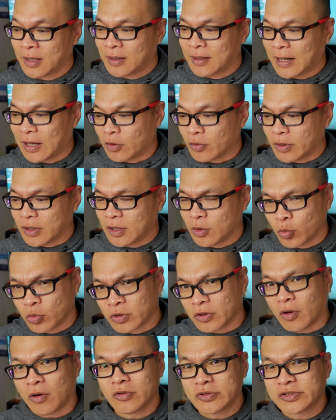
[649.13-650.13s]
Now, it
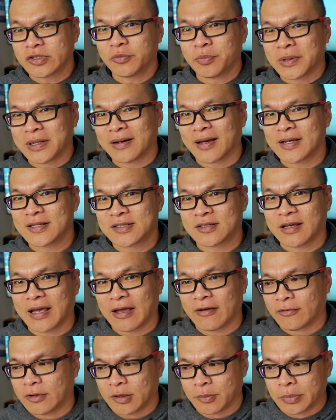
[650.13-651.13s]
would also be nice to
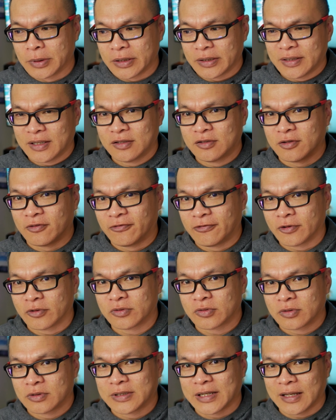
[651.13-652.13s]
have the ability to
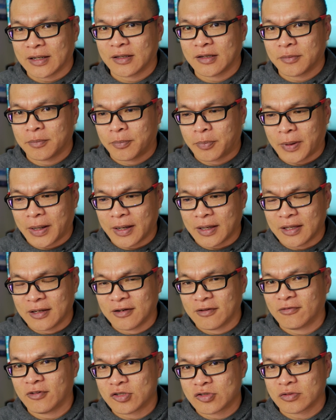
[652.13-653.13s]
filter data by
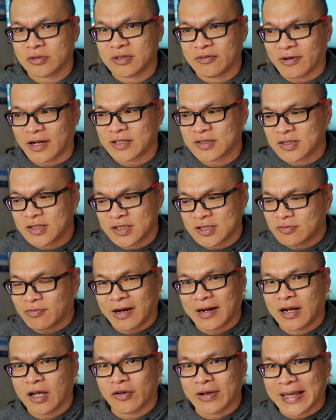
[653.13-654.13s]
individual devices.
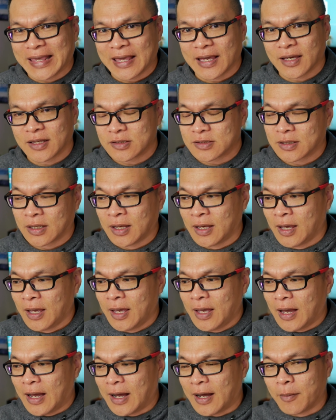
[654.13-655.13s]
Right now, it can't.
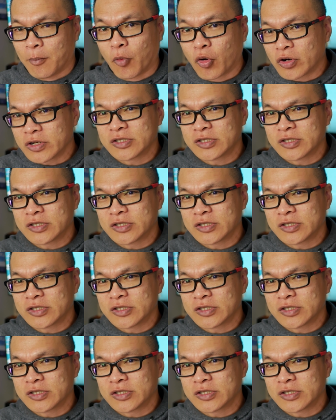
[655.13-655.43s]
More